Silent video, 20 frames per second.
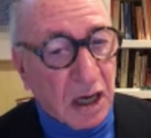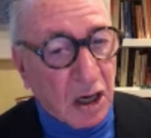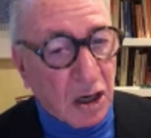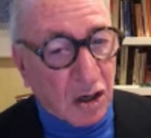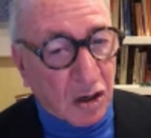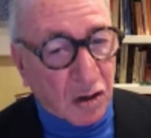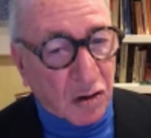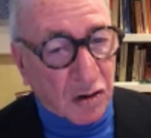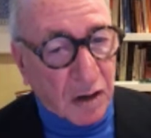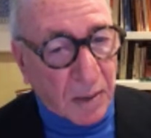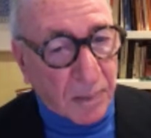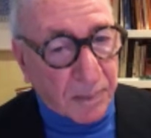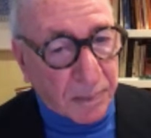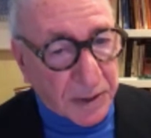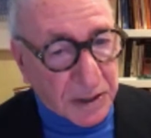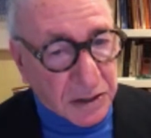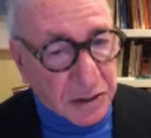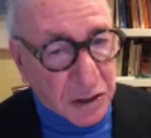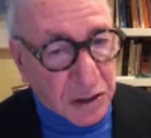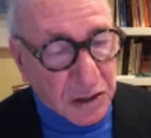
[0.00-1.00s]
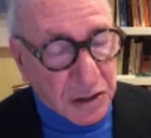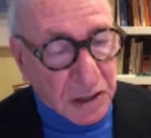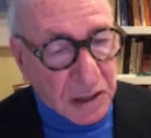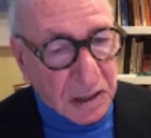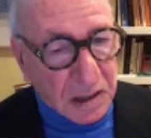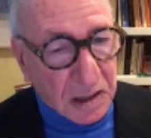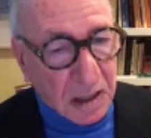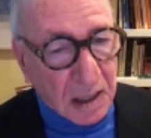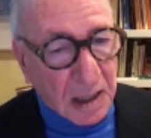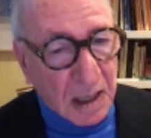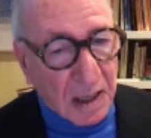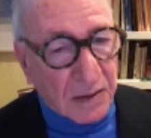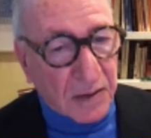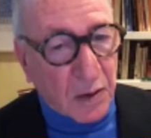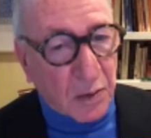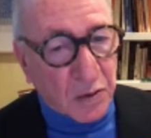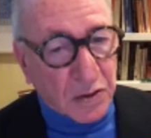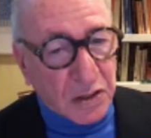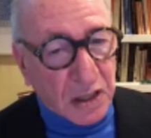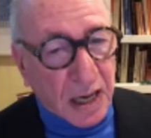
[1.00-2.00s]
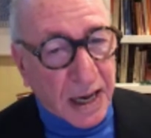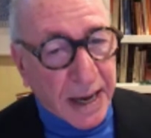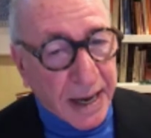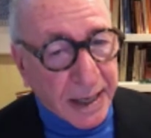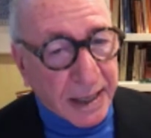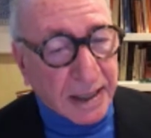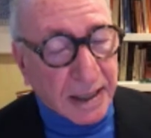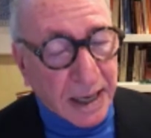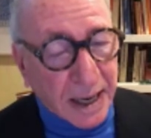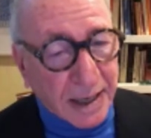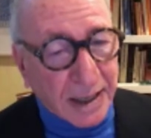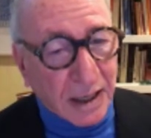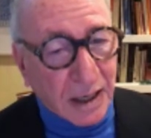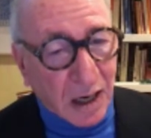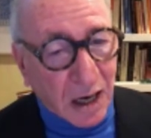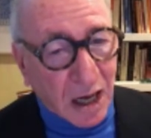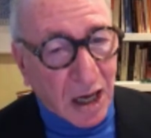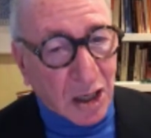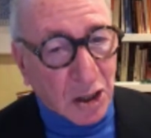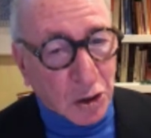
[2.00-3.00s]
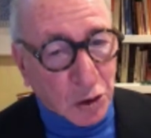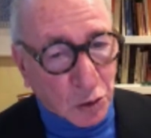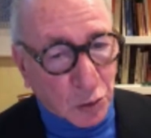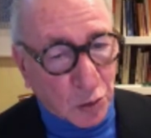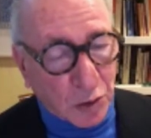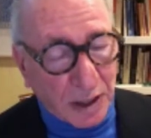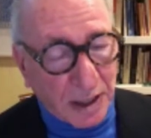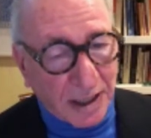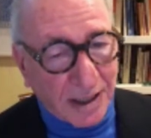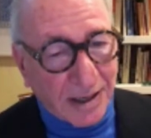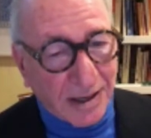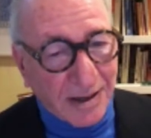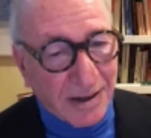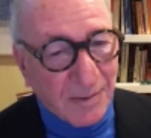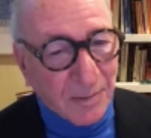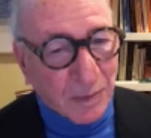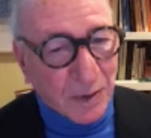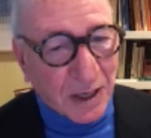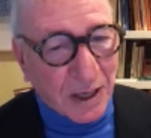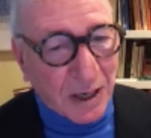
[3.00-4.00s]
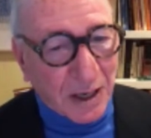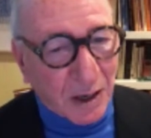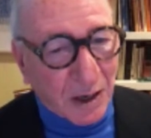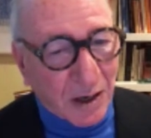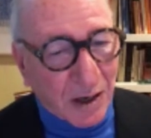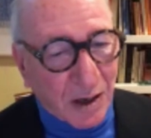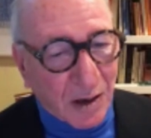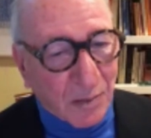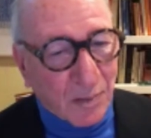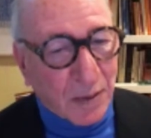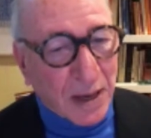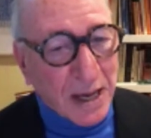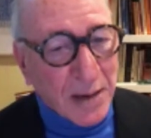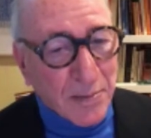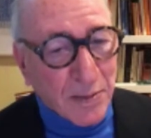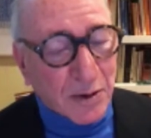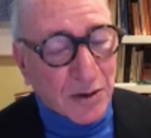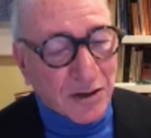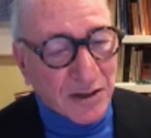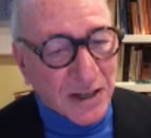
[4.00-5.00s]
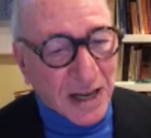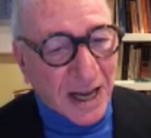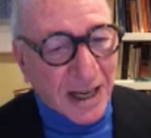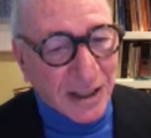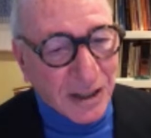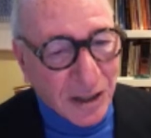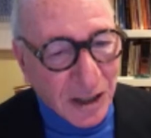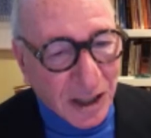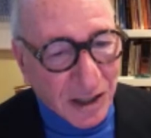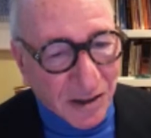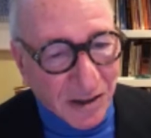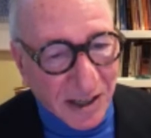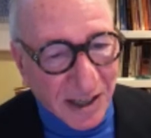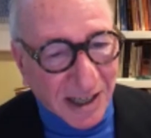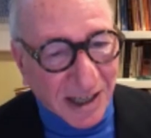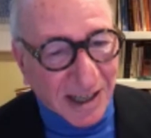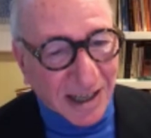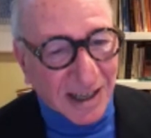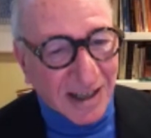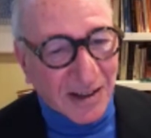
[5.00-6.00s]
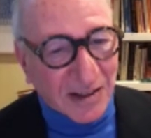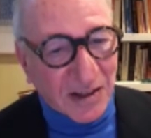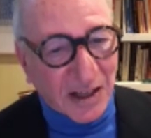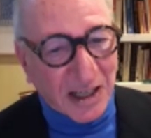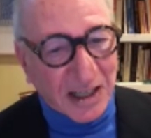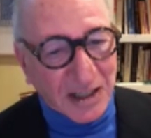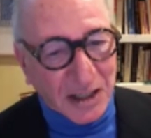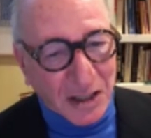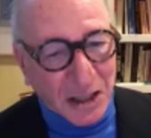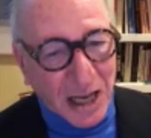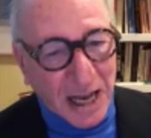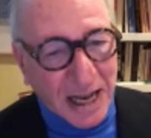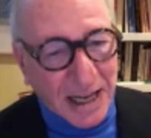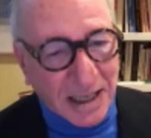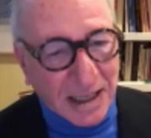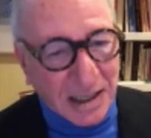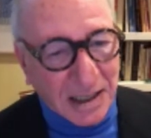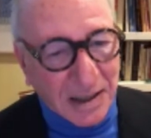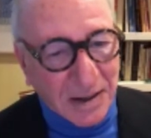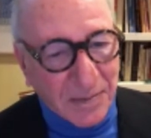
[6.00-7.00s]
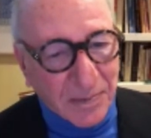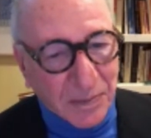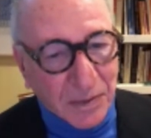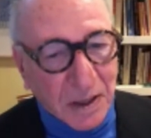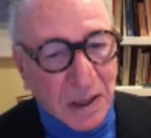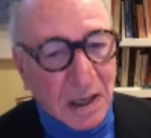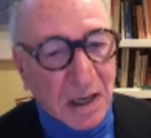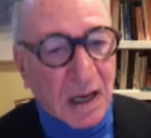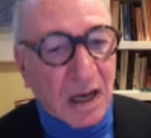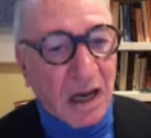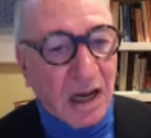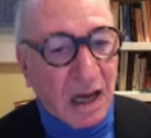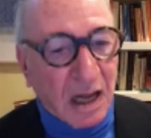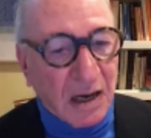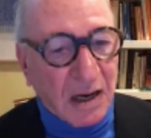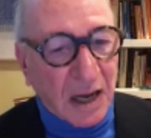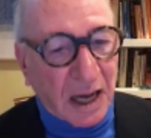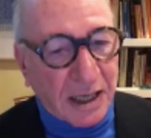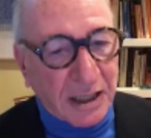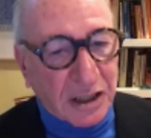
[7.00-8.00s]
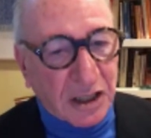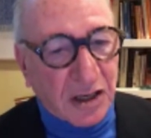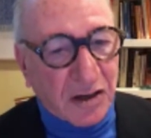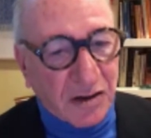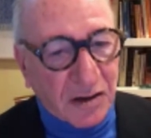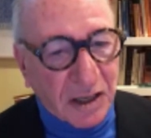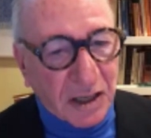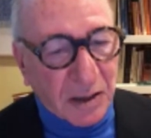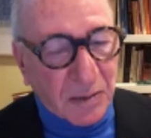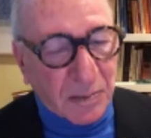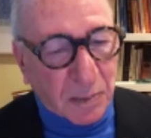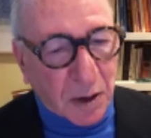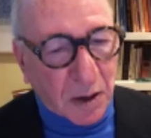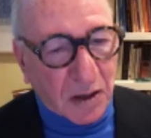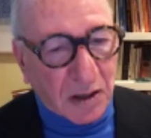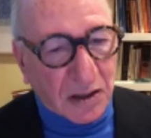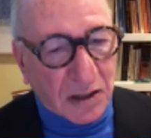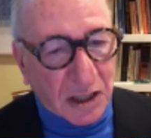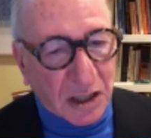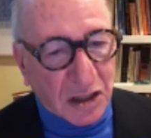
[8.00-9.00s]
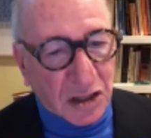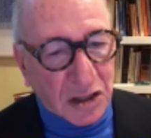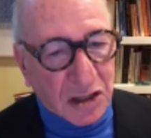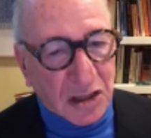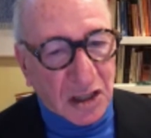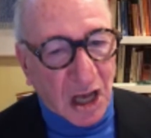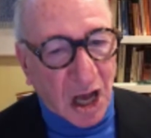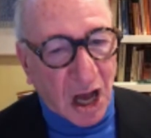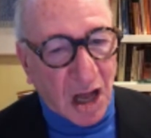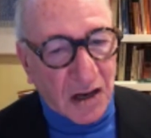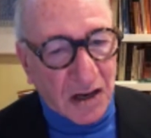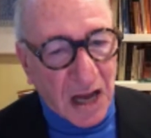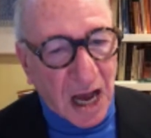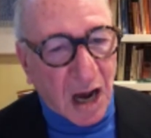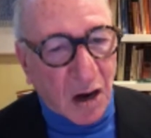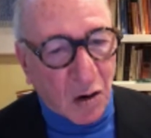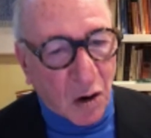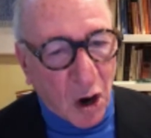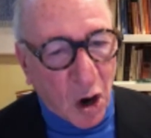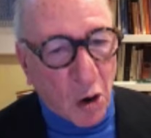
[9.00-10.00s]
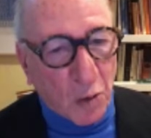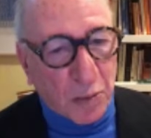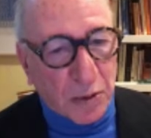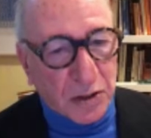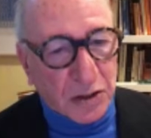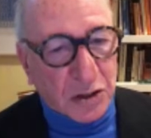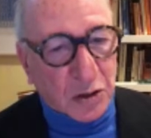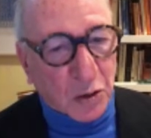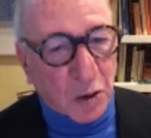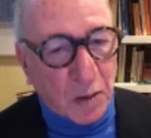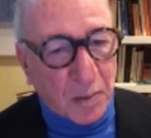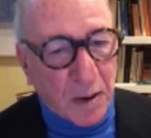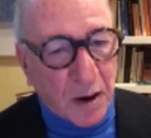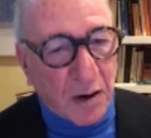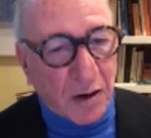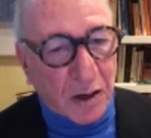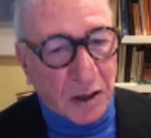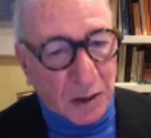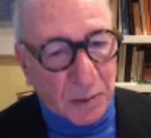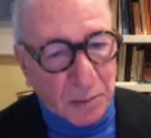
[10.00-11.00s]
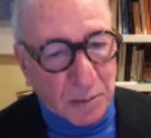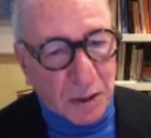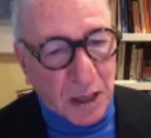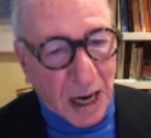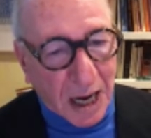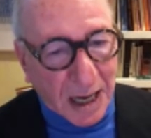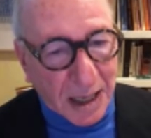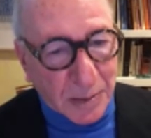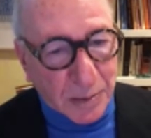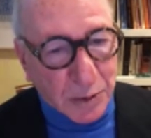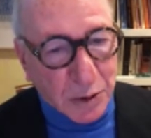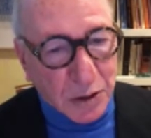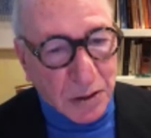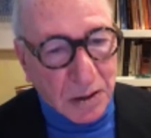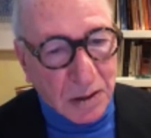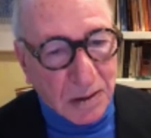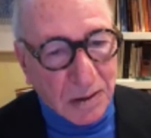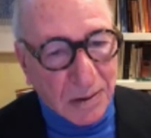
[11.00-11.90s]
and corrupt businesses. There was a headline last week in a paper in Nigeria that said Nigerian politicians are now open to American bribes.